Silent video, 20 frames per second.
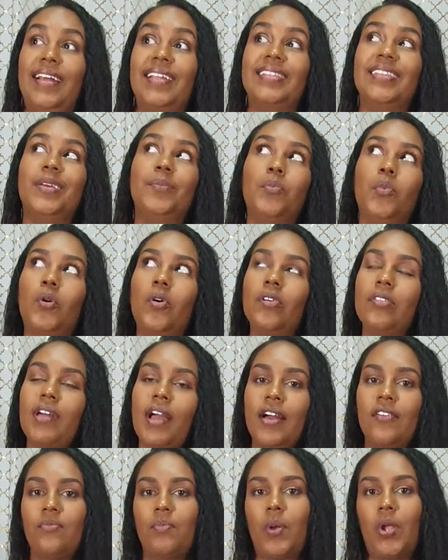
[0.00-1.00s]
and they both
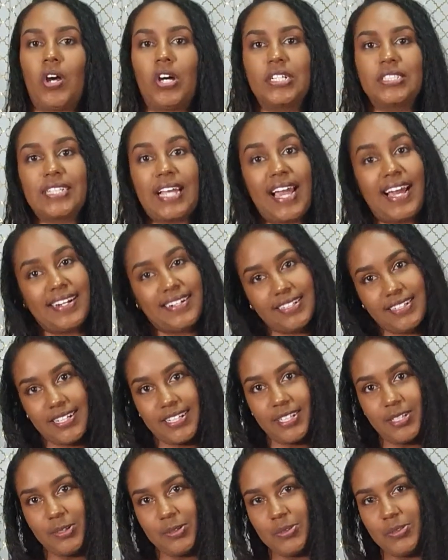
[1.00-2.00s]
have blogs and
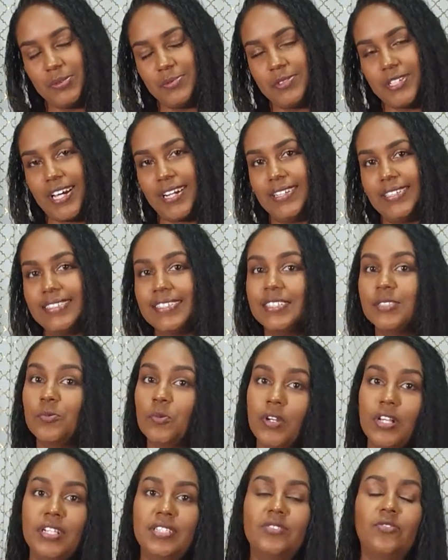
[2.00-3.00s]
YouTube channels as well,